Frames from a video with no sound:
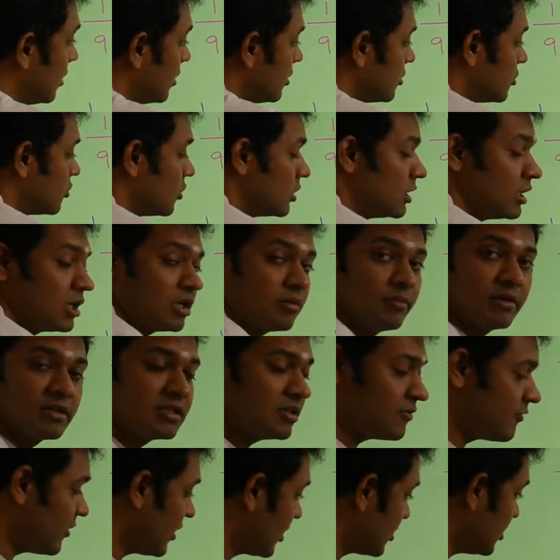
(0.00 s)
So here
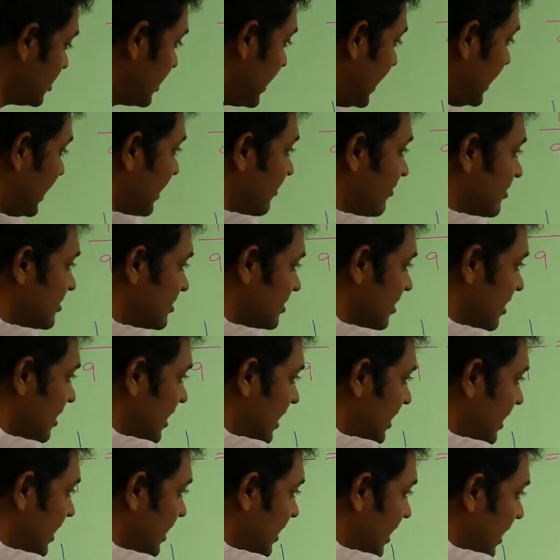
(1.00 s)
mixed fraction 9 11s are
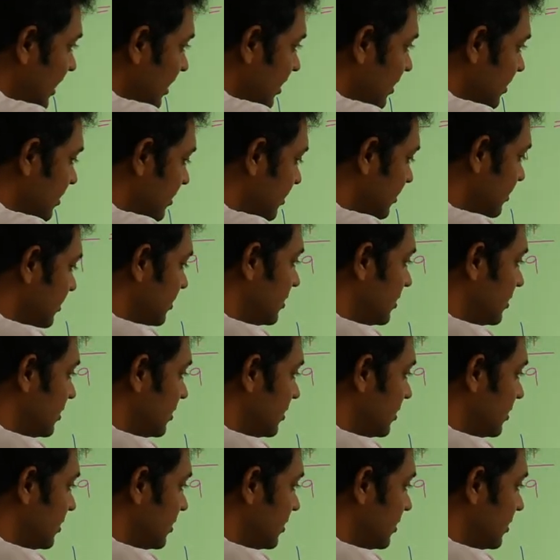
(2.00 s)
99.